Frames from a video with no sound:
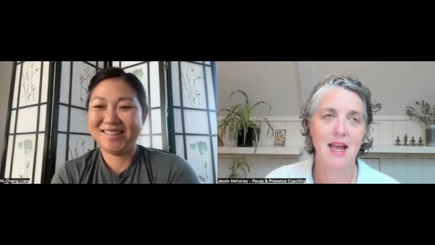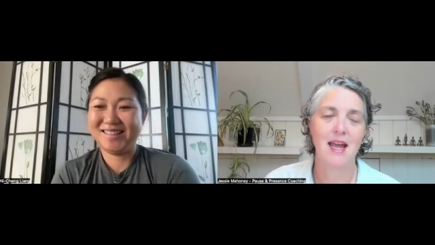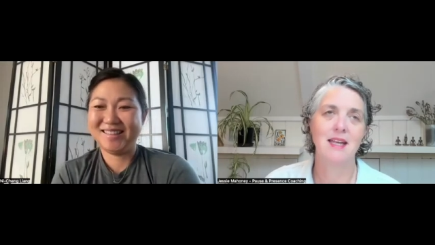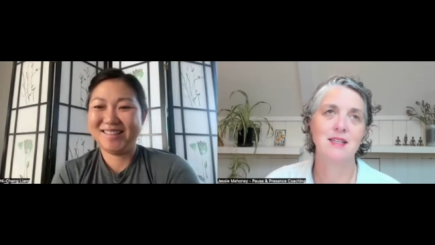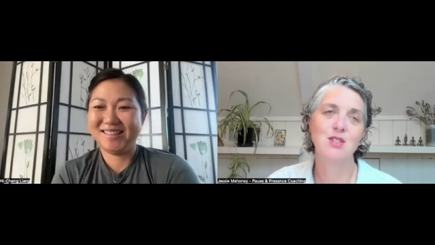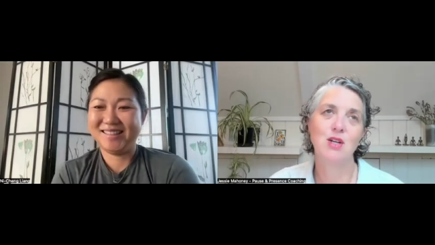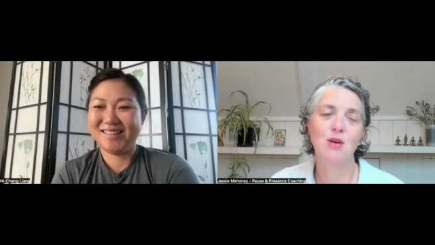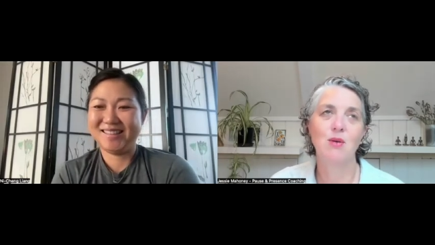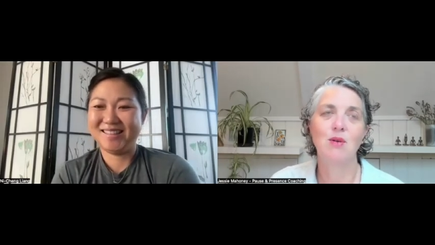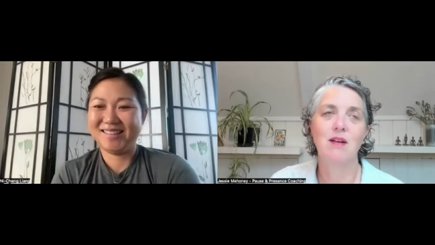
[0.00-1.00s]
Speaker 1: And
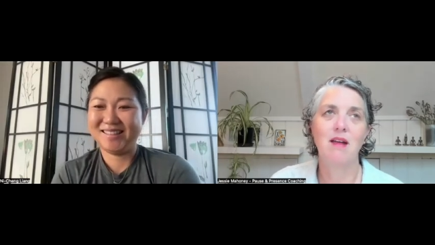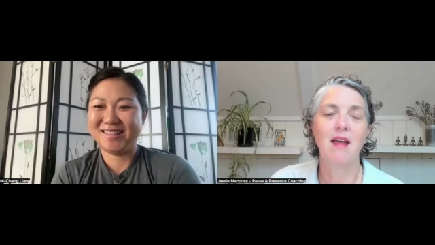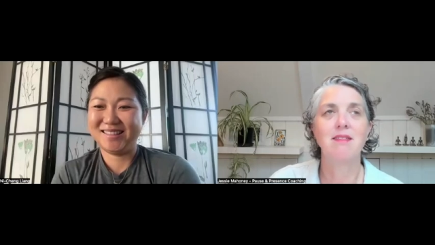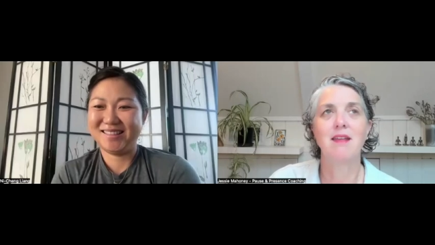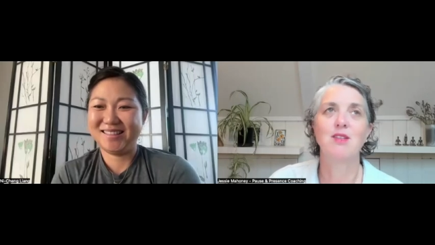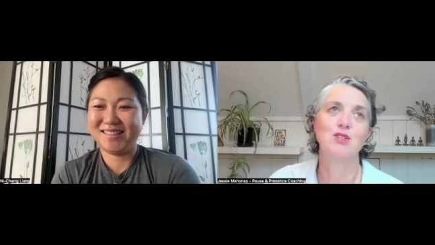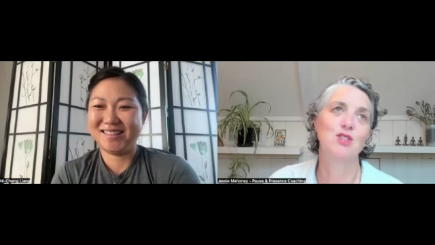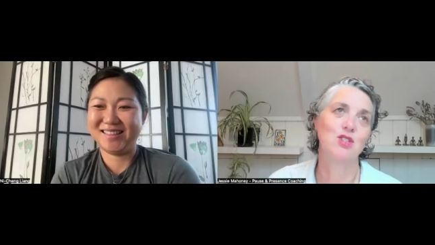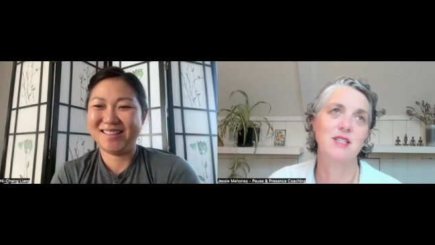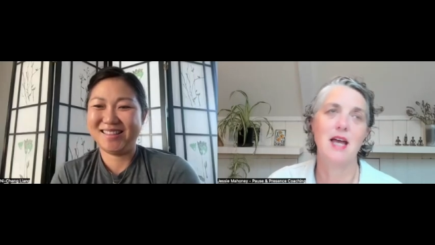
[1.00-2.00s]
so I think there's
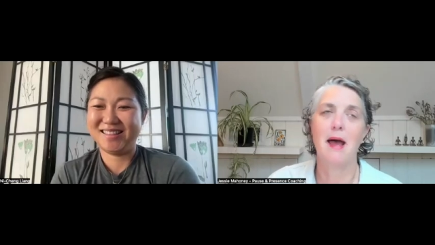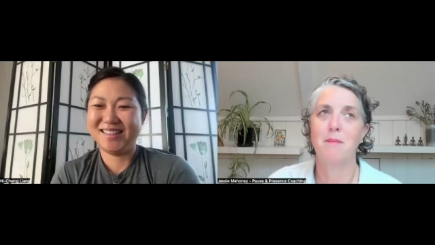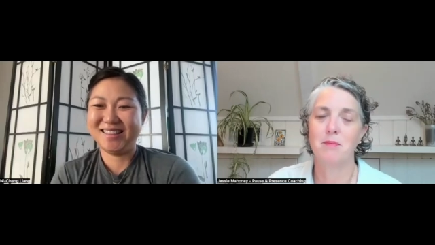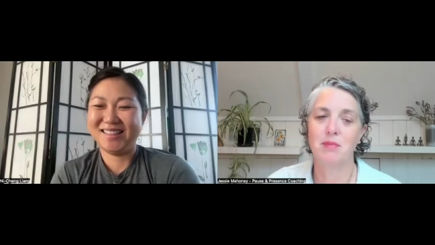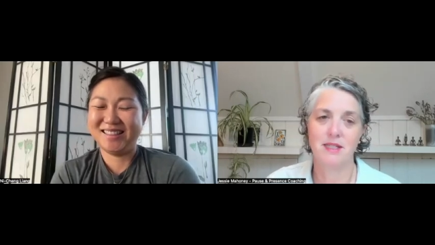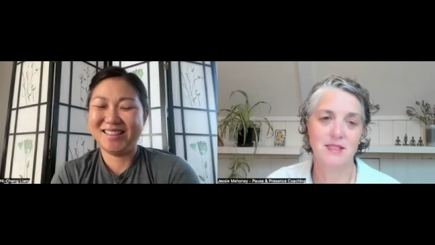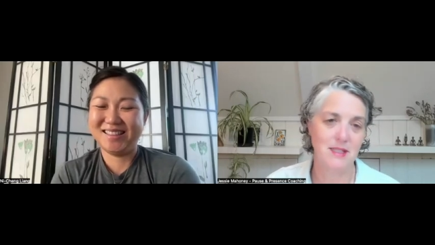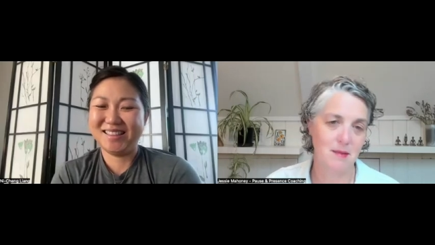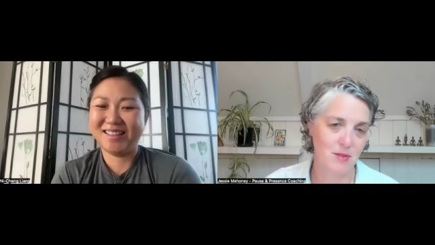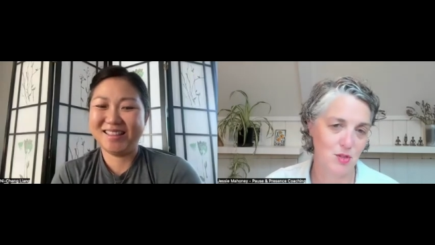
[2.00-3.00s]
just a happy place
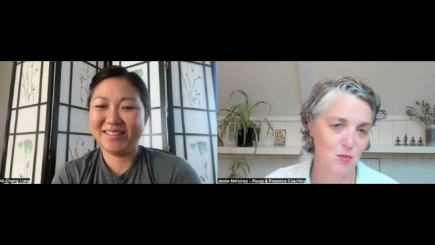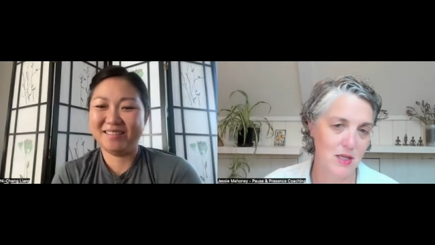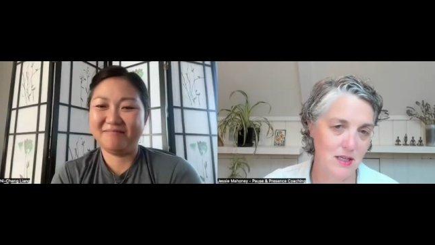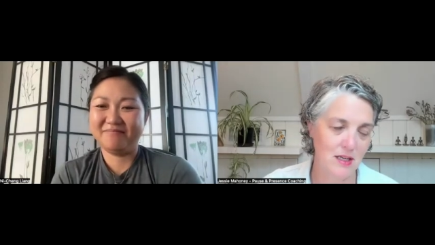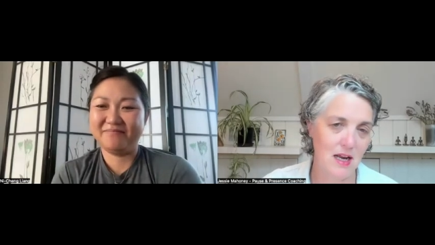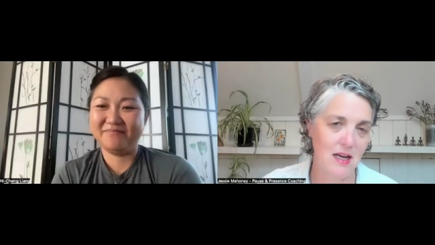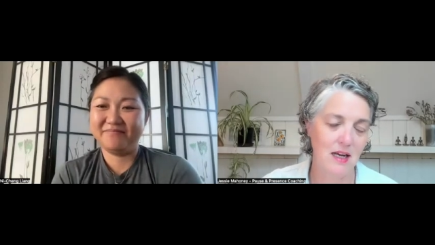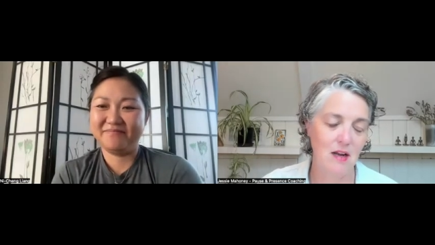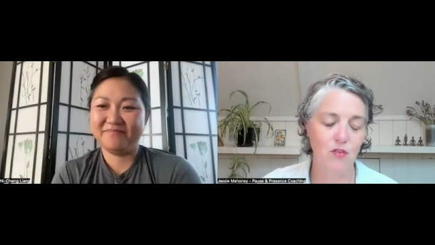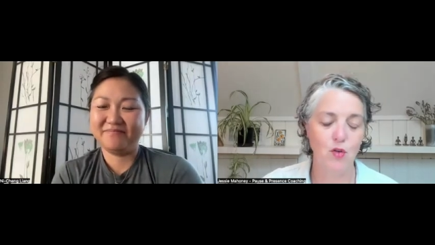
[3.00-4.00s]
in between. And
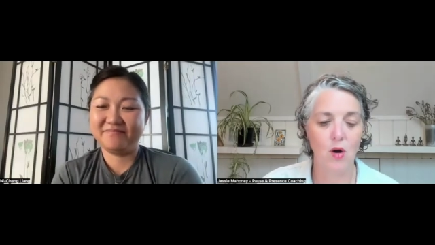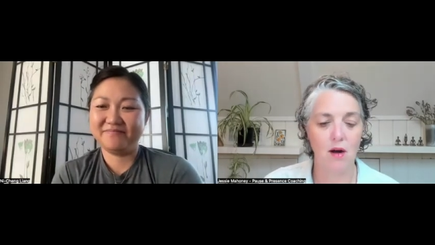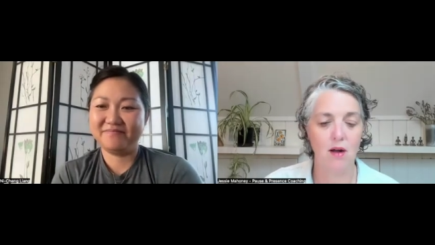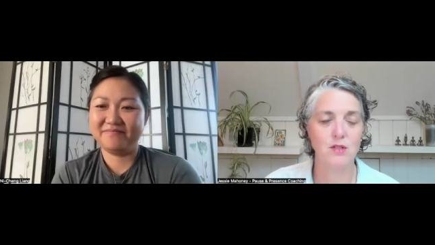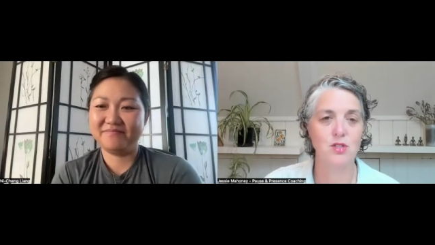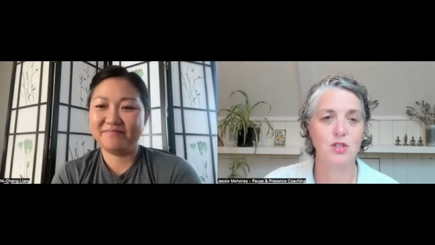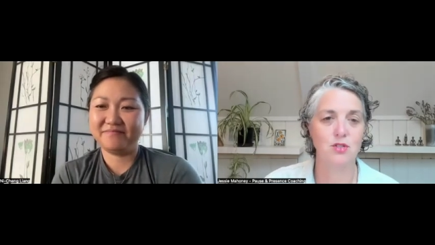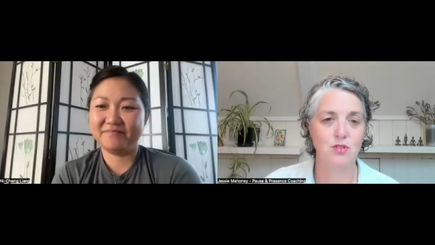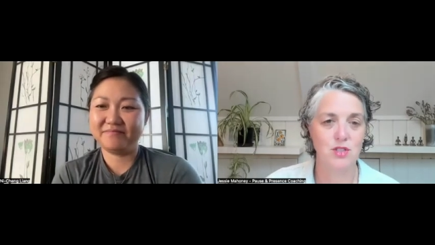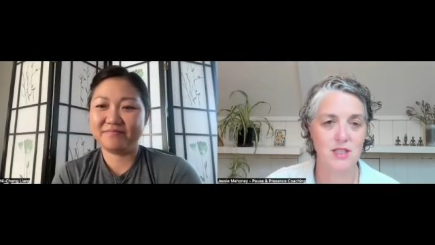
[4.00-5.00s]
if you are onto
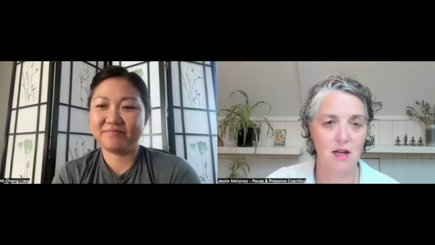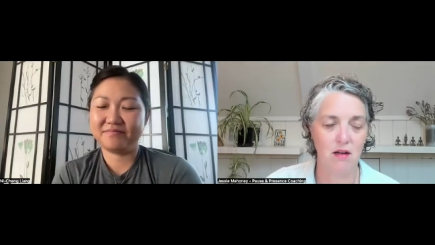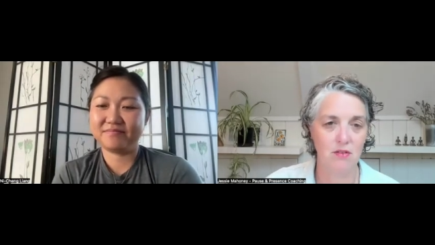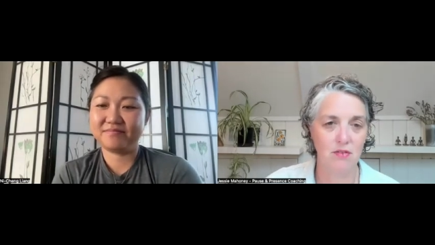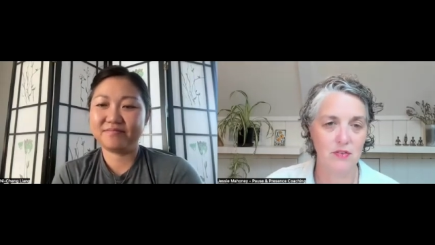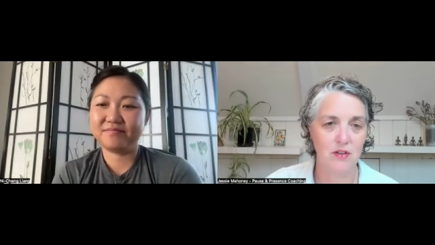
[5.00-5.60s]
yourself,